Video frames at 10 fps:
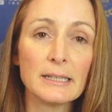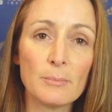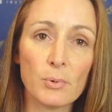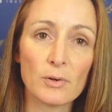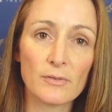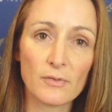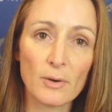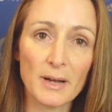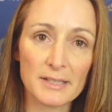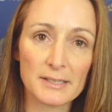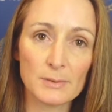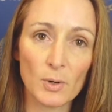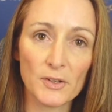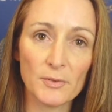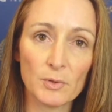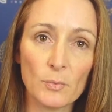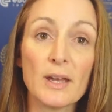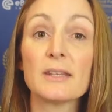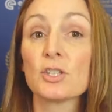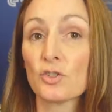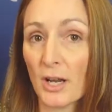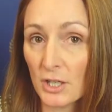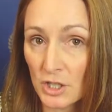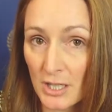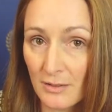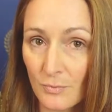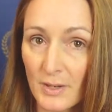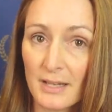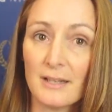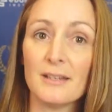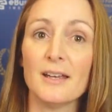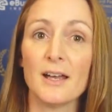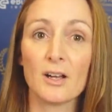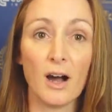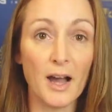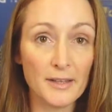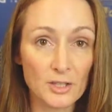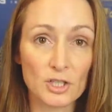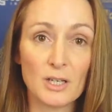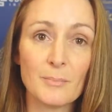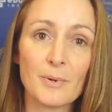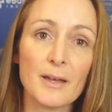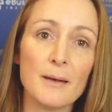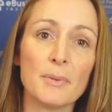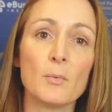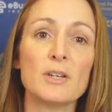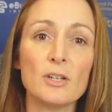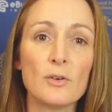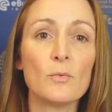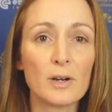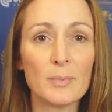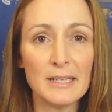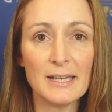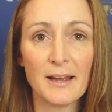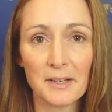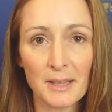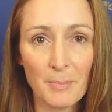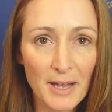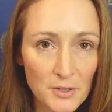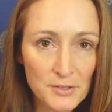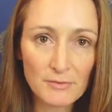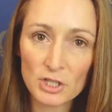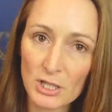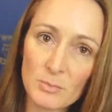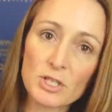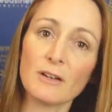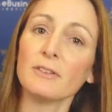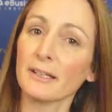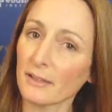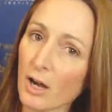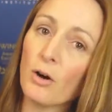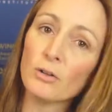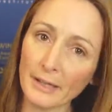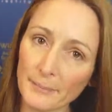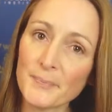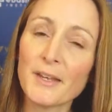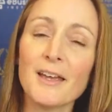input from us as possible. We're the strategy, we guide the ship, but we don't want to be down in the bowels of the ship shoveling the coal in,